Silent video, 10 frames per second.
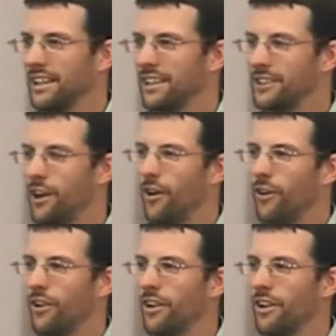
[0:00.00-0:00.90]

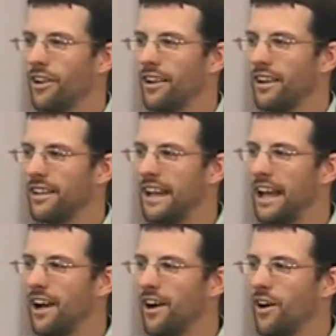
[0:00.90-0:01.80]
So
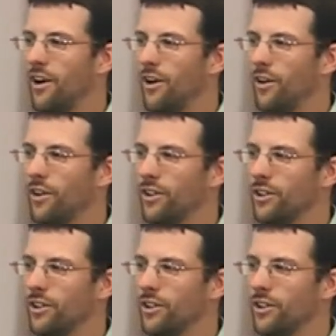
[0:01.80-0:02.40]
now